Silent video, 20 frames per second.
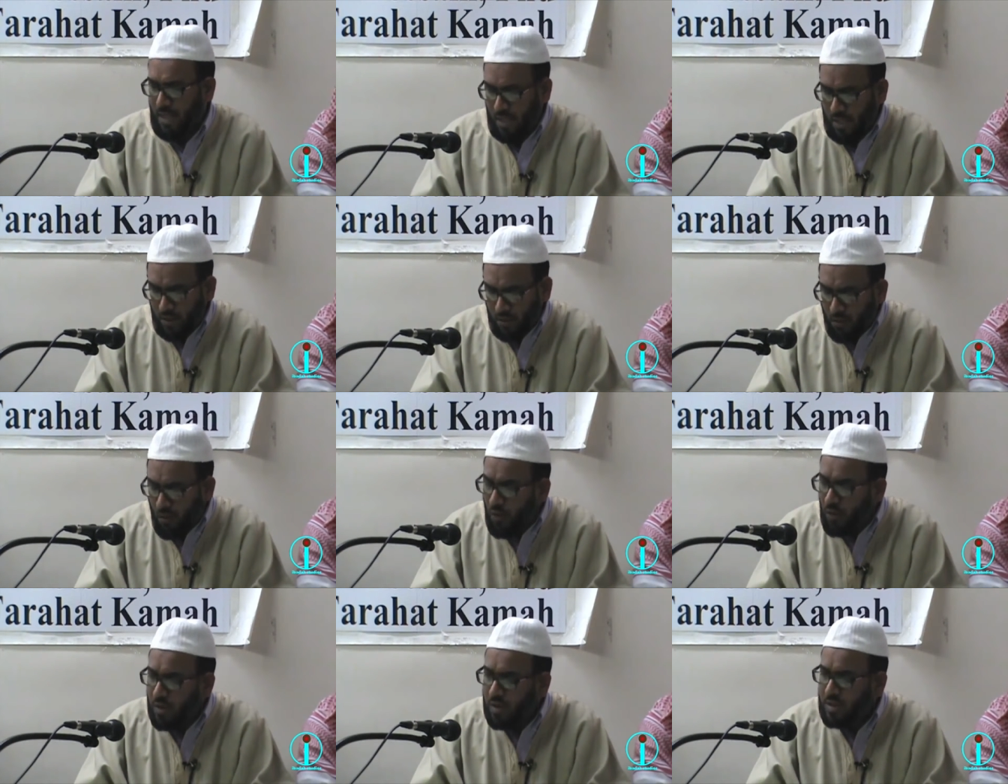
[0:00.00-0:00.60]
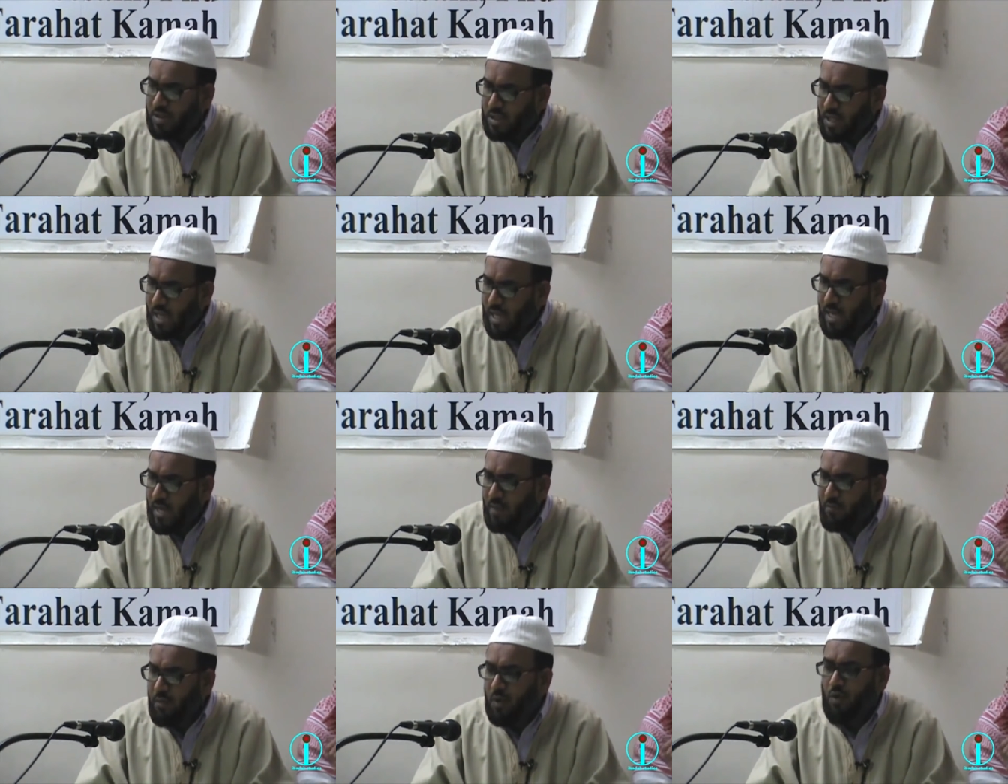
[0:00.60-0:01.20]
And all the
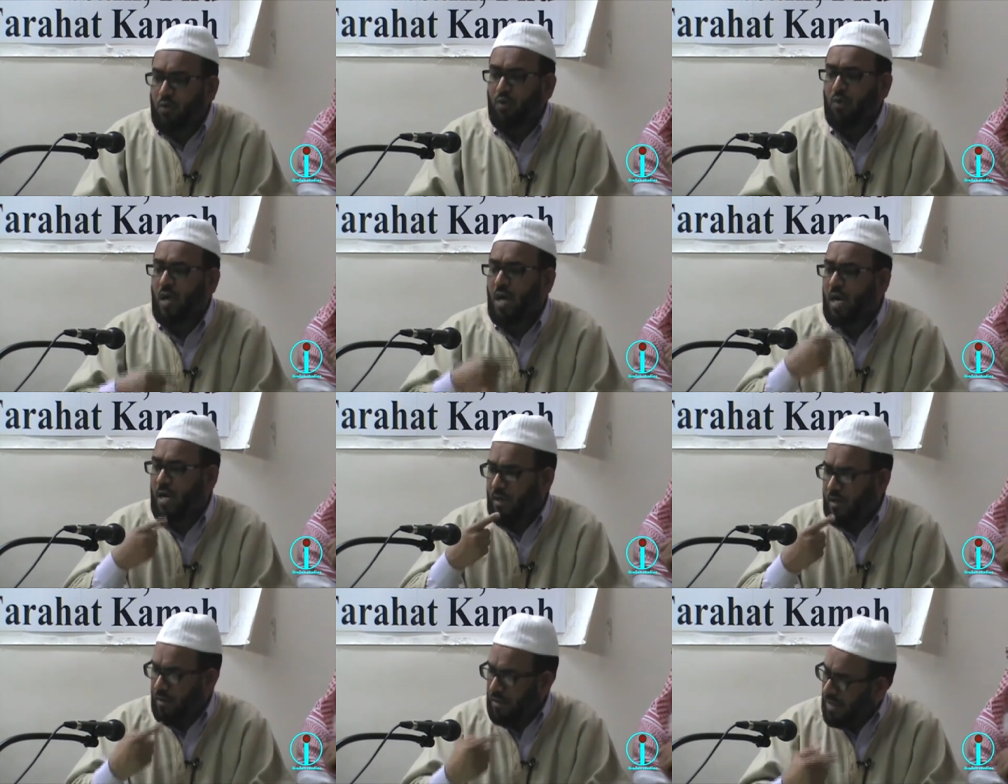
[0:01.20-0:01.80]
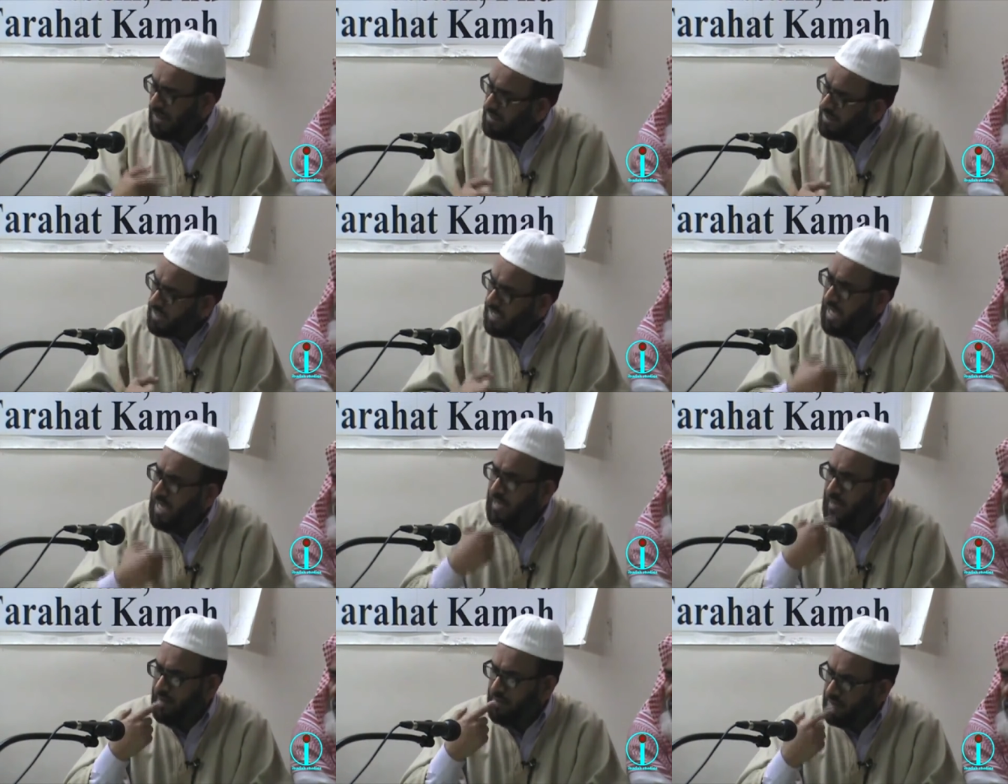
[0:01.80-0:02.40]
time the Quran and
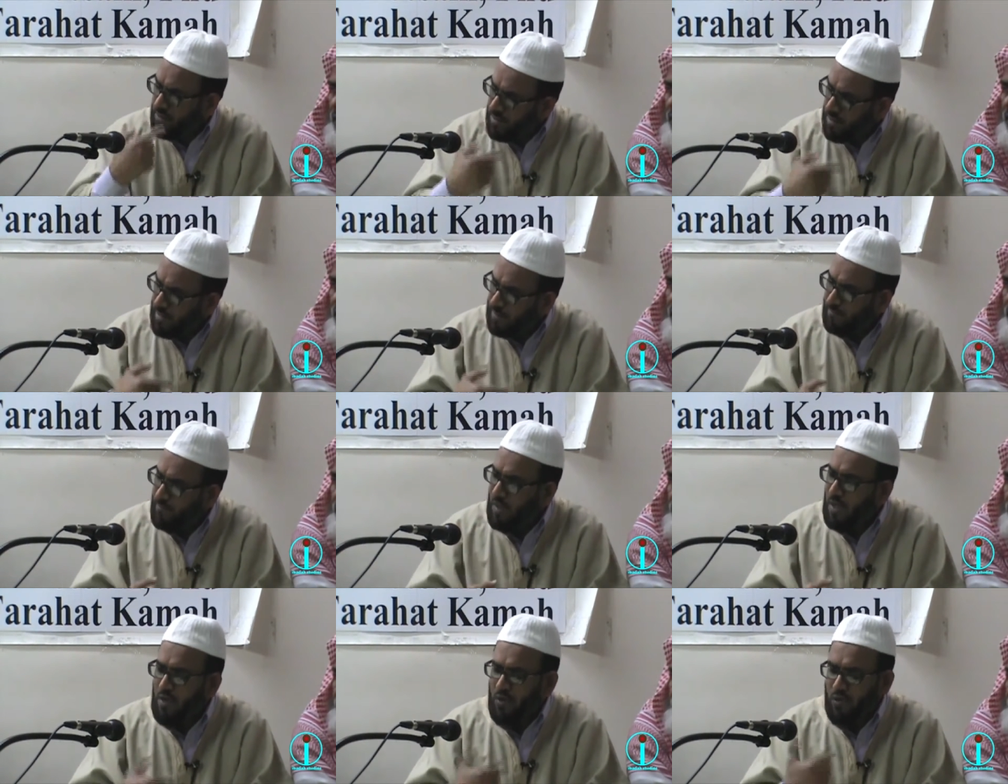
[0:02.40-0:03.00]
azkar in the tongue.